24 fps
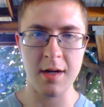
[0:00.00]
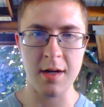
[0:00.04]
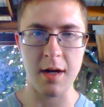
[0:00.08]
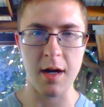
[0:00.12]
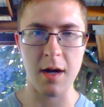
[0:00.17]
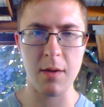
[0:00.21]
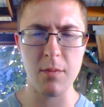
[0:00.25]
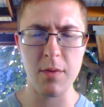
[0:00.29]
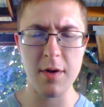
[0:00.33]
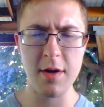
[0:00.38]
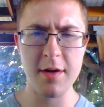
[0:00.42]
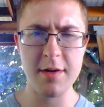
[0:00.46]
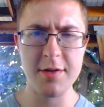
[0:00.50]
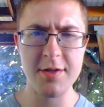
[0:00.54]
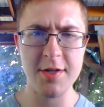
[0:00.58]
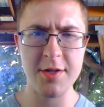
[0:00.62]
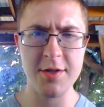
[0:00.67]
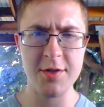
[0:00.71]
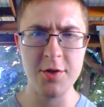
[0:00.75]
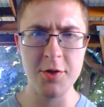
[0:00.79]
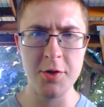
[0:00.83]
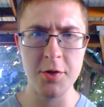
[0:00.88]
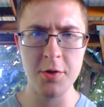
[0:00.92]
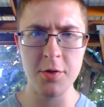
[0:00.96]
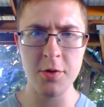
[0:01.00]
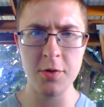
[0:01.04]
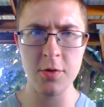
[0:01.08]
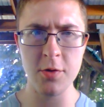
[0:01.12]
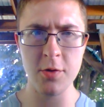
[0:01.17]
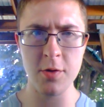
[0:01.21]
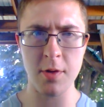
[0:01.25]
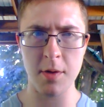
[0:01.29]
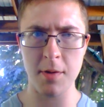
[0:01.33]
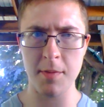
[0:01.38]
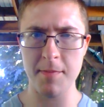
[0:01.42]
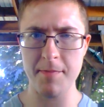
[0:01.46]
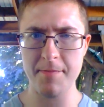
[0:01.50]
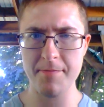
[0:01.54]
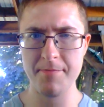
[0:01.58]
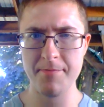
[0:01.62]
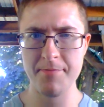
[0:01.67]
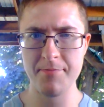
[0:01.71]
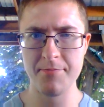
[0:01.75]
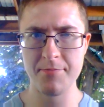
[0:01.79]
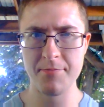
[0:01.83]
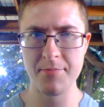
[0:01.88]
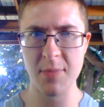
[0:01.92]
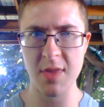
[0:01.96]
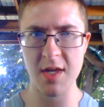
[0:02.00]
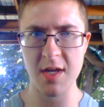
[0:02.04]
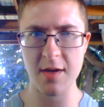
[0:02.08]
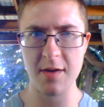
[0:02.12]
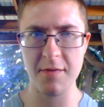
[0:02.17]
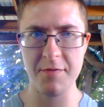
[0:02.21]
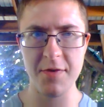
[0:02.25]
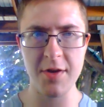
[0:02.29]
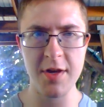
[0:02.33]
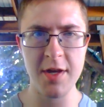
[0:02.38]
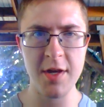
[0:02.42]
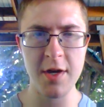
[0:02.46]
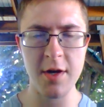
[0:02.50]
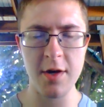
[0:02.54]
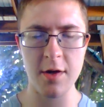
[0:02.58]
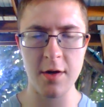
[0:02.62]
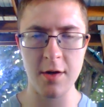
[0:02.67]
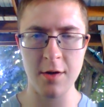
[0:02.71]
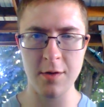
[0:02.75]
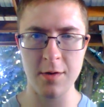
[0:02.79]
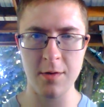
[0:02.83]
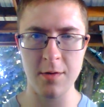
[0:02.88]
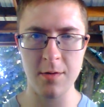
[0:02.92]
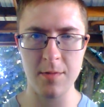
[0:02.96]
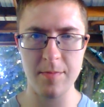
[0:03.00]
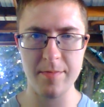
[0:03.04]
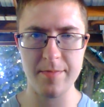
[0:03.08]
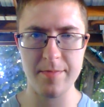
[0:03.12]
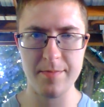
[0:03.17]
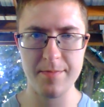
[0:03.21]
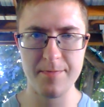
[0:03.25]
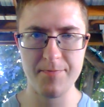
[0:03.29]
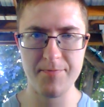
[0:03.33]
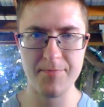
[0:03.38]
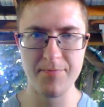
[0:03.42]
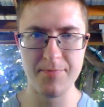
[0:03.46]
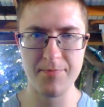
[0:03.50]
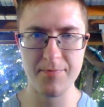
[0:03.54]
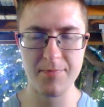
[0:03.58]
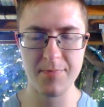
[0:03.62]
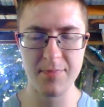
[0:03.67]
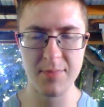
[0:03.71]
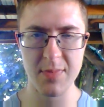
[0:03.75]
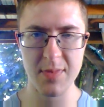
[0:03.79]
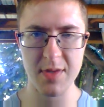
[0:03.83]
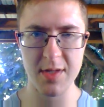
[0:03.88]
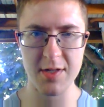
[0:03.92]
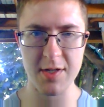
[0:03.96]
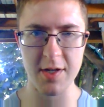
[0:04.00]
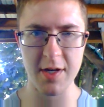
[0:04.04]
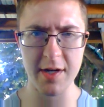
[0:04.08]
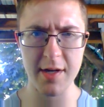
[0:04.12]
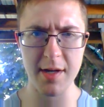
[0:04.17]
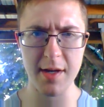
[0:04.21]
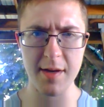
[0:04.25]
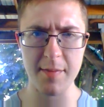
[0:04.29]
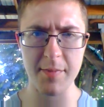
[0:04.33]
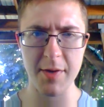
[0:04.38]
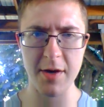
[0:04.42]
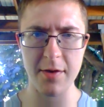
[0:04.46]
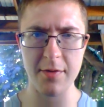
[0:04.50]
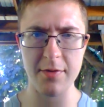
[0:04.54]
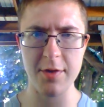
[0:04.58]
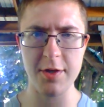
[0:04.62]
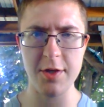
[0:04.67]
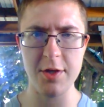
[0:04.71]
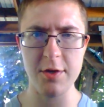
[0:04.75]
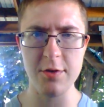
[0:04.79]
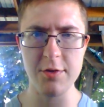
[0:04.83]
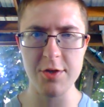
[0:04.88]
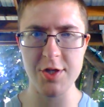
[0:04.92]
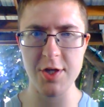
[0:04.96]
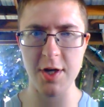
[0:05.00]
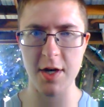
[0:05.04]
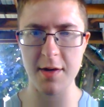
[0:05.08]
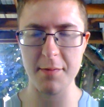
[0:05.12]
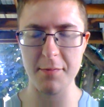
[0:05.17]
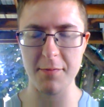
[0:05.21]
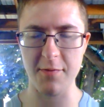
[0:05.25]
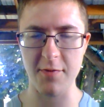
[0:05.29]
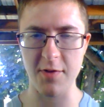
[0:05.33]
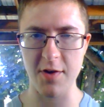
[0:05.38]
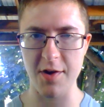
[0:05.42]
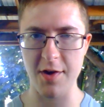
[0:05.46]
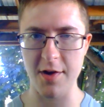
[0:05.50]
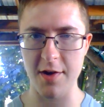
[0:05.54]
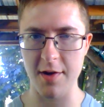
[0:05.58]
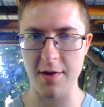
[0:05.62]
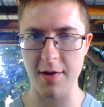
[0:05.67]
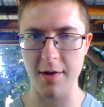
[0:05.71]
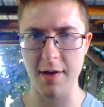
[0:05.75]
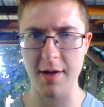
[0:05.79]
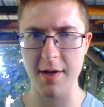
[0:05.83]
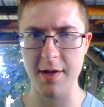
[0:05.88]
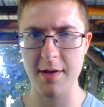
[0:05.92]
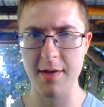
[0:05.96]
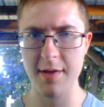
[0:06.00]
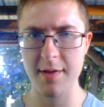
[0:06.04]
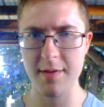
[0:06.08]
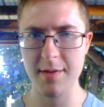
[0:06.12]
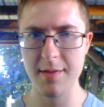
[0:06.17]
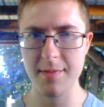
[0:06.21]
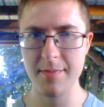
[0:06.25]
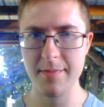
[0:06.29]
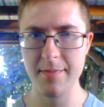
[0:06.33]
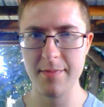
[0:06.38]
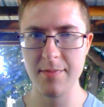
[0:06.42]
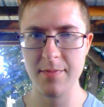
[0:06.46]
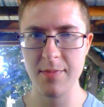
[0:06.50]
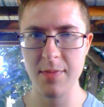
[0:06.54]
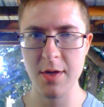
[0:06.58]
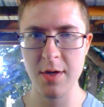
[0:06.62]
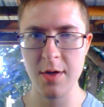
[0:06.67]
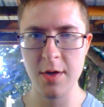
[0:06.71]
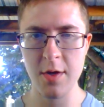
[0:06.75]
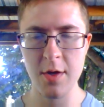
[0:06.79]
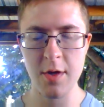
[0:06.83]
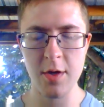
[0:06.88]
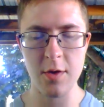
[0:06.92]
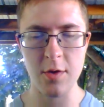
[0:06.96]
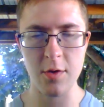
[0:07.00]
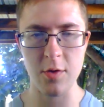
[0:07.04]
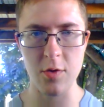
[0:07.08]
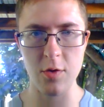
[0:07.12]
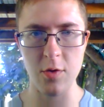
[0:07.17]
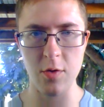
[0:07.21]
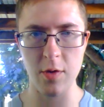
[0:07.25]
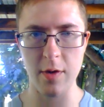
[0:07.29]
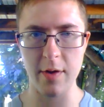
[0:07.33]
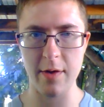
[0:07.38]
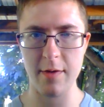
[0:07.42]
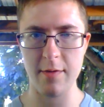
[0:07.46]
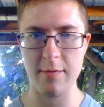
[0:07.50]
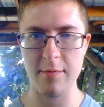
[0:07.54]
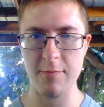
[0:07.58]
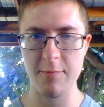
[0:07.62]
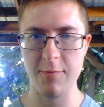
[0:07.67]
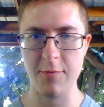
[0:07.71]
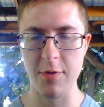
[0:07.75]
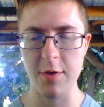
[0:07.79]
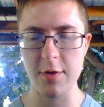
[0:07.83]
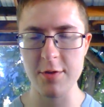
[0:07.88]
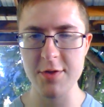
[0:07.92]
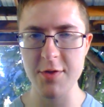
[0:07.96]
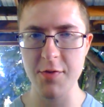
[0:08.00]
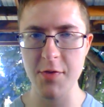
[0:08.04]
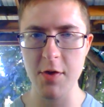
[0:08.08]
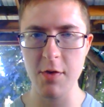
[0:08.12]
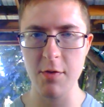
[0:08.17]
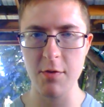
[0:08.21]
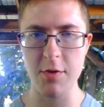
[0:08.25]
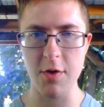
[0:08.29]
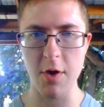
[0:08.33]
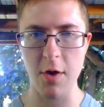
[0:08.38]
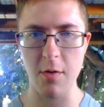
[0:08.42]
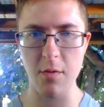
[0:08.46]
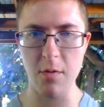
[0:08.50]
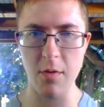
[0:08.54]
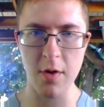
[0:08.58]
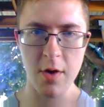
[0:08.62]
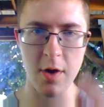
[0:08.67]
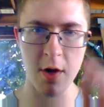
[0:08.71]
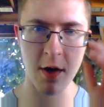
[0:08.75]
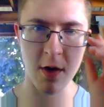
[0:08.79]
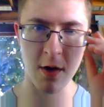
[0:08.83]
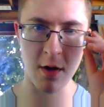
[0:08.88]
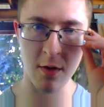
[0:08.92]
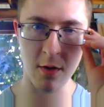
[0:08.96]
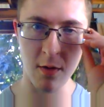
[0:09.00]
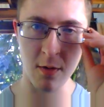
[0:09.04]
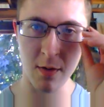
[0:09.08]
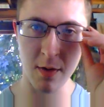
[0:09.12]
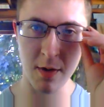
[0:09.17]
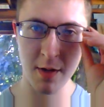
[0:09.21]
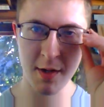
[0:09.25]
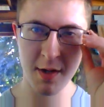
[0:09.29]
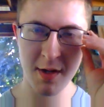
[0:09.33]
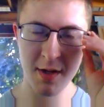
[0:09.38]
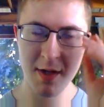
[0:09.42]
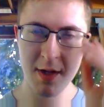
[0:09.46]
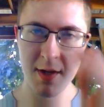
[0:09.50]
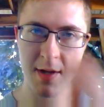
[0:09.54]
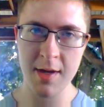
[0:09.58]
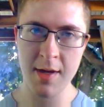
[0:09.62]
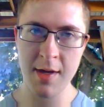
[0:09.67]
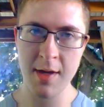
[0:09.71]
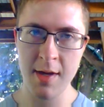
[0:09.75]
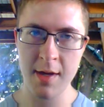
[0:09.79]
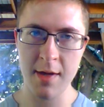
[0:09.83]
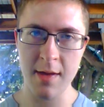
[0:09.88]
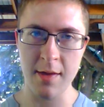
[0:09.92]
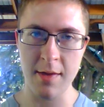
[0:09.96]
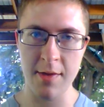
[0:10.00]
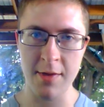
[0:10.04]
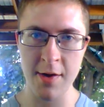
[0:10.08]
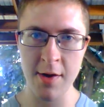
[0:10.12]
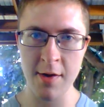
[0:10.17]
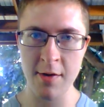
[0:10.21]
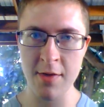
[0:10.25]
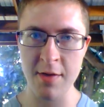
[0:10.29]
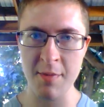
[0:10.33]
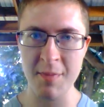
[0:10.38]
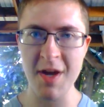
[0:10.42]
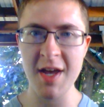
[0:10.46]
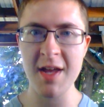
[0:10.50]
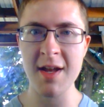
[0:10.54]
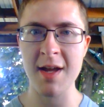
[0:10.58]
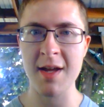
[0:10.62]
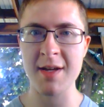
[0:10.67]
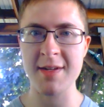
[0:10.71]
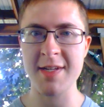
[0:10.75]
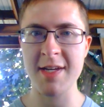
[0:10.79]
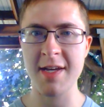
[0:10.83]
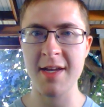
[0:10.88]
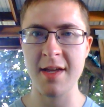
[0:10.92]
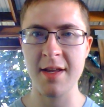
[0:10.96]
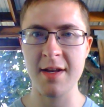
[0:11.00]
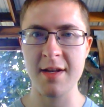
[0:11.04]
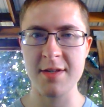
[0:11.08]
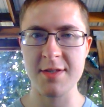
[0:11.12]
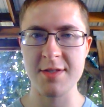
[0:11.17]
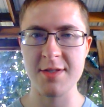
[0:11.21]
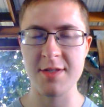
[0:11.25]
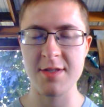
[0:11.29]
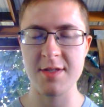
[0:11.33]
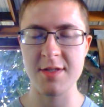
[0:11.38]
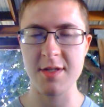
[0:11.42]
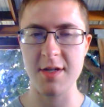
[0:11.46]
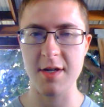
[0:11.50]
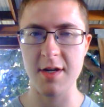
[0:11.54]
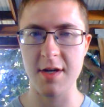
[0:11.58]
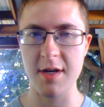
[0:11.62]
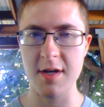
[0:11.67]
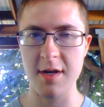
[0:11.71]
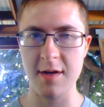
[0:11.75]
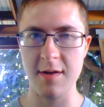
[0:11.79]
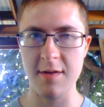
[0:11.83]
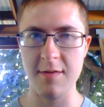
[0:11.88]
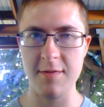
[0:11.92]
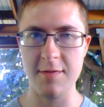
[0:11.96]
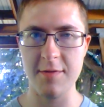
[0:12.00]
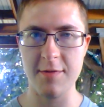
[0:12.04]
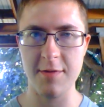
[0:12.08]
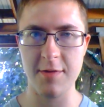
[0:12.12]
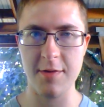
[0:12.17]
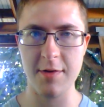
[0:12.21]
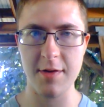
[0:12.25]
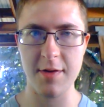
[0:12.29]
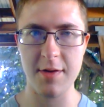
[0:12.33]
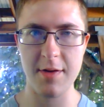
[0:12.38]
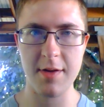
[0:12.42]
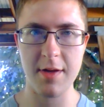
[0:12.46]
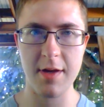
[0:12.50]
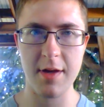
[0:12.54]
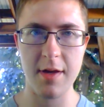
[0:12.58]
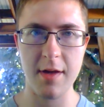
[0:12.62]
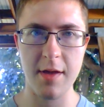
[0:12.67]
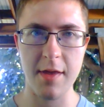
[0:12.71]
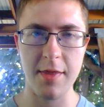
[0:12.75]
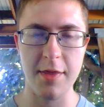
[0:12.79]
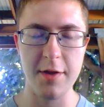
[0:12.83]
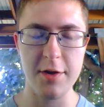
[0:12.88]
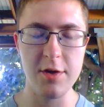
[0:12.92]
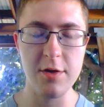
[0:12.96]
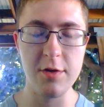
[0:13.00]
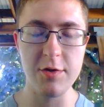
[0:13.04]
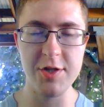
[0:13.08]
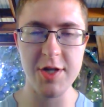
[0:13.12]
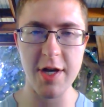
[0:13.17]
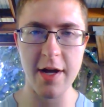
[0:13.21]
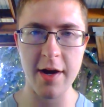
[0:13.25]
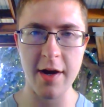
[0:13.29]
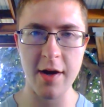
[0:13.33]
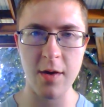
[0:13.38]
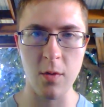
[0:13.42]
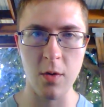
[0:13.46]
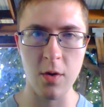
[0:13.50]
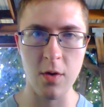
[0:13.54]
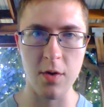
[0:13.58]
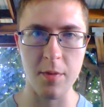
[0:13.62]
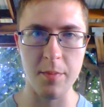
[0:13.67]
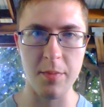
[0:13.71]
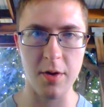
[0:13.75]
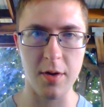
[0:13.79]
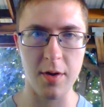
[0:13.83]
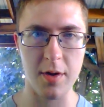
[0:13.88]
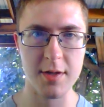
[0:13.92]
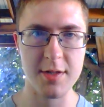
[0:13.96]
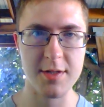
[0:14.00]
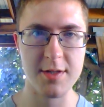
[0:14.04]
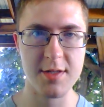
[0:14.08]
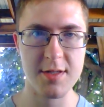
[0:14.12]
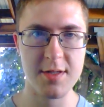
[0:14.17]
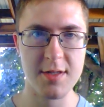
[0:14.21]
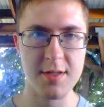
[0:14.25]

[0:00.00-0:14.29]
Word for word: I wanted to do a video talking about the Yuuzhan Vong, who, for those of you who don't know, they're the main antagonists of the new Jedi Order books.